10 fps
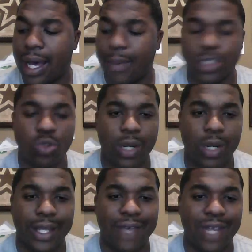is sort
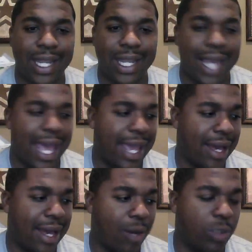of giving it
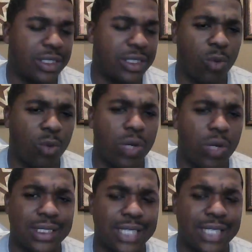with some of the
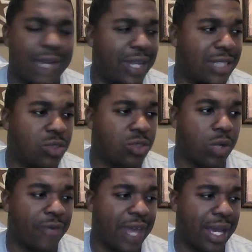woods is giving it
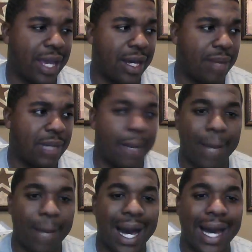sort of a
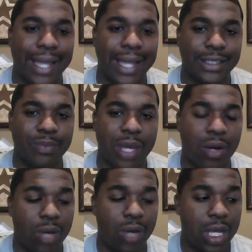pine
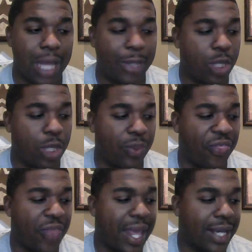smell. I mean, you would
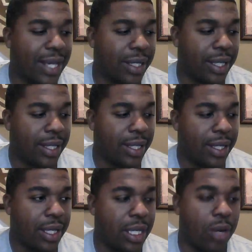think,
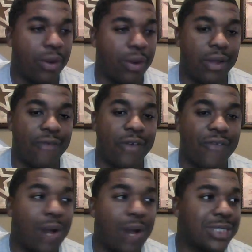
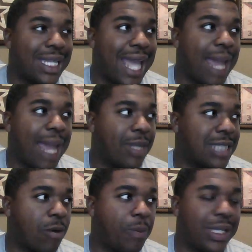if I was to name this,
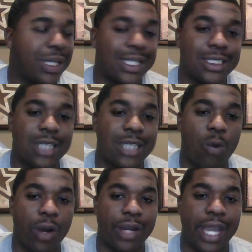I would put this
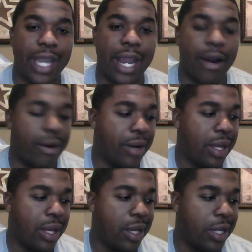somewhere near,
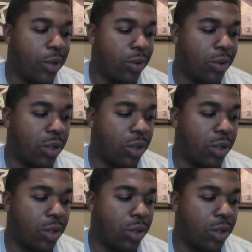you know,